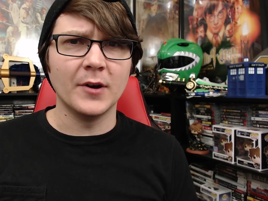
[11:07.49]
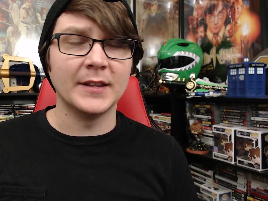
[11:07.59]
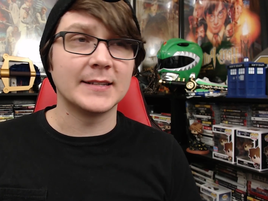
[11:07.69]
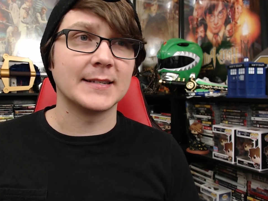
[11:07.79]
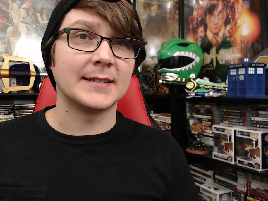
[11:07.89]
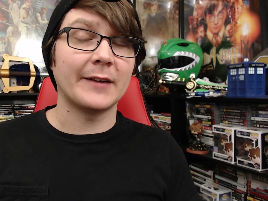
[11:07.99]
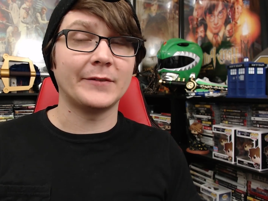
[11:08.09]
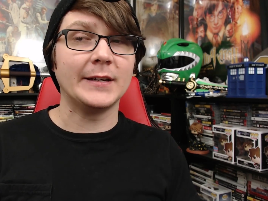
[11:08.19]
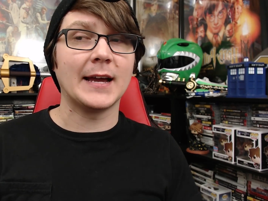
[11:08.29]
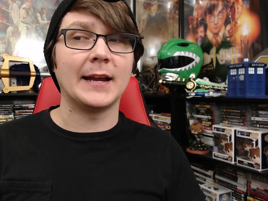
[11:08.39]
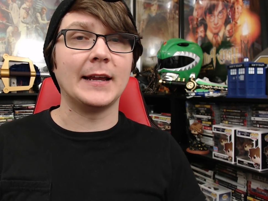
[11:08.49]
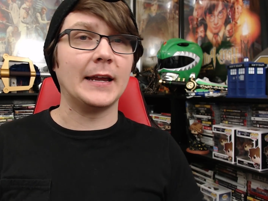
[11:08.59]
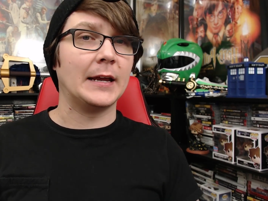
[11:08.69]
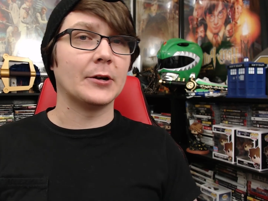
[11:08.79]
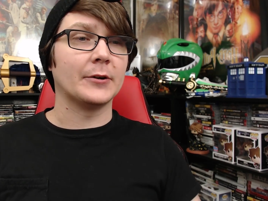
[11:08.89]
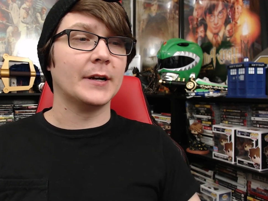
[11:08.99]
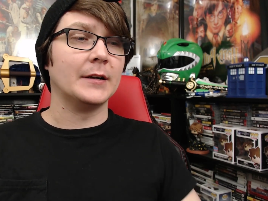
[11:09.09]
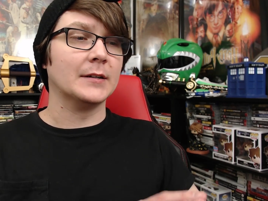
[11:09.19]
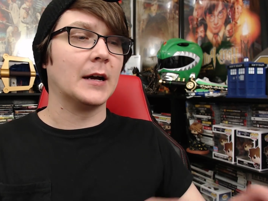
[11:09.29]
And this is definitely kind of earing,